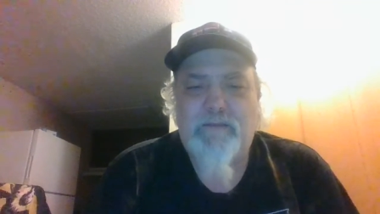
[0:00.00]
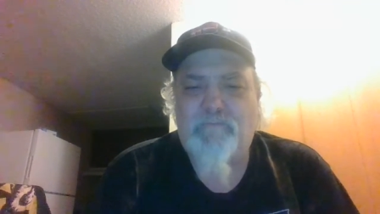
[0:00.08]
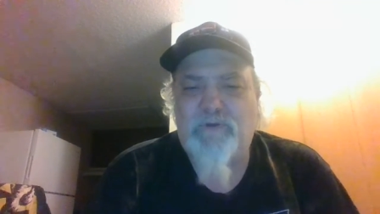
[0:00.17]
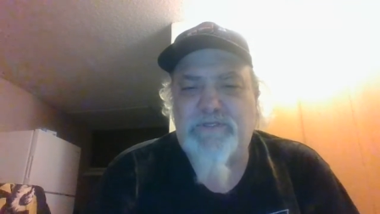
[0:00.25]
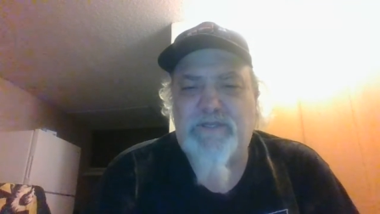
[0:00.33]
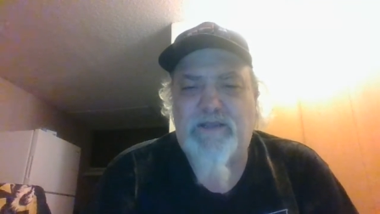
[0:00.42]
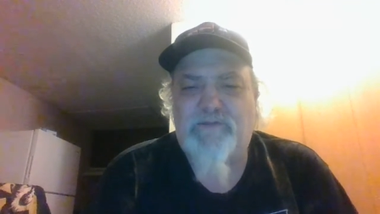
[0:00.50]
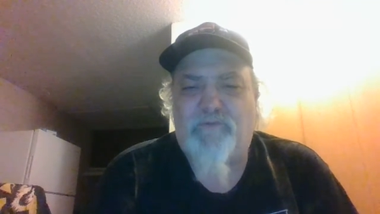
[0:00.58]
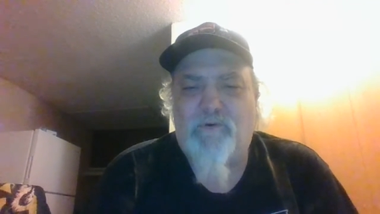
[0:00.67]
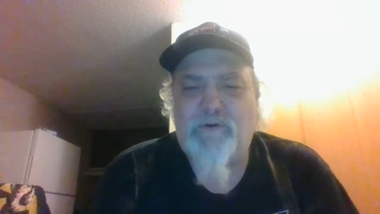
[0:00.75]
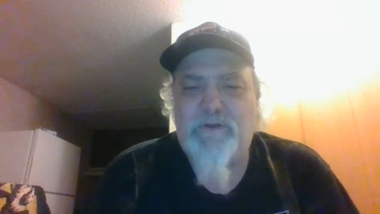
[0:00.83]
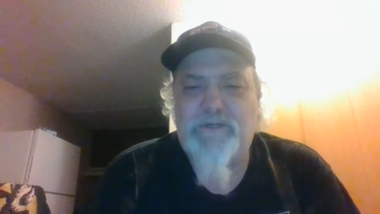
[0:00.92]
which stands
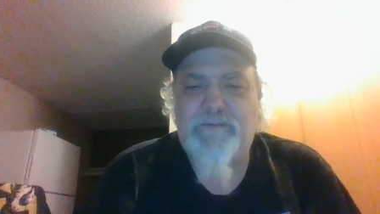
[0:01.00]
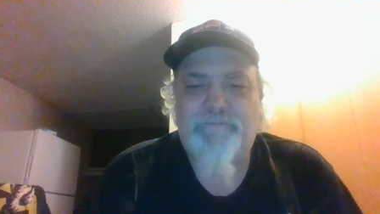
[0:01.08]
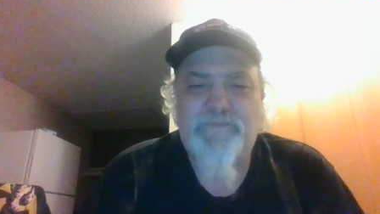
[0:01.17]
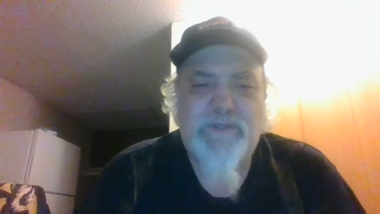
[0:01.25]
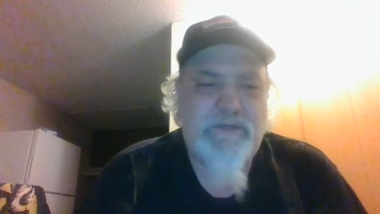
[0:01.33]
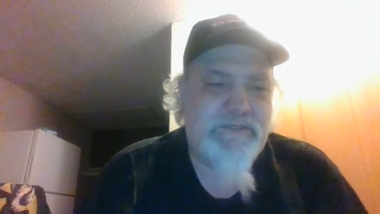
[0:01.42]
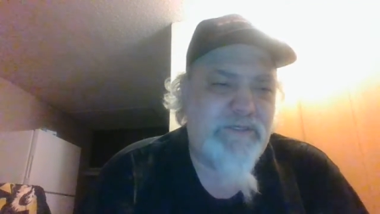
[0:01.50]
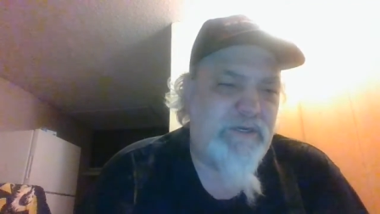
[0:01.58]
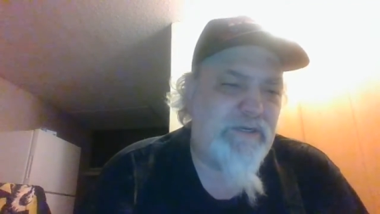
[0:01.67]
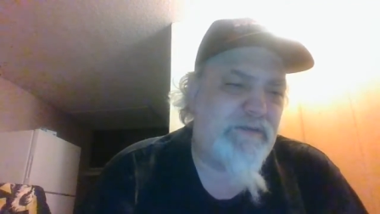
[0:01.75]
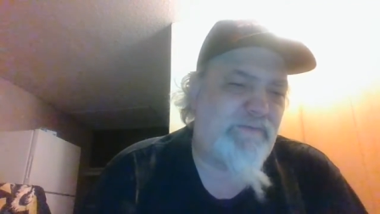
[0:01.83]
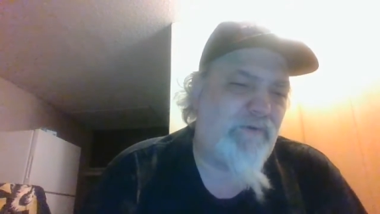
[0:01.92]
for
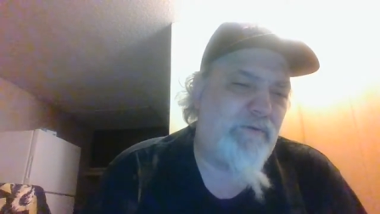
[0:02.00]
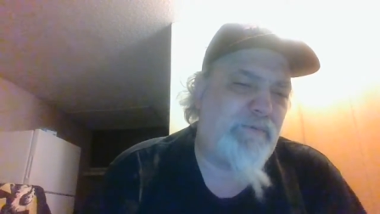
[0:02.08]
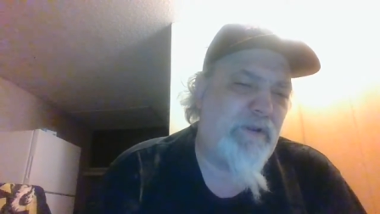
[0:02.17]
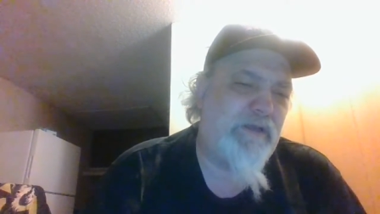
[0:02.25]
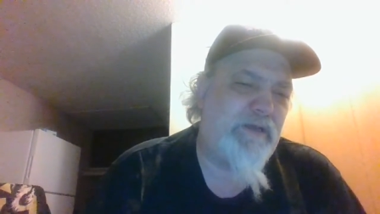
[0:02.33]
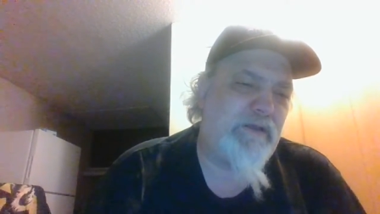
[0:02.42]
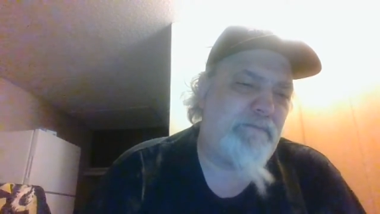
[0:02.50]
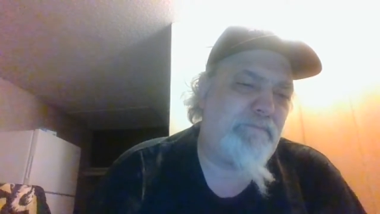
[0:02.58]
Concerns for Police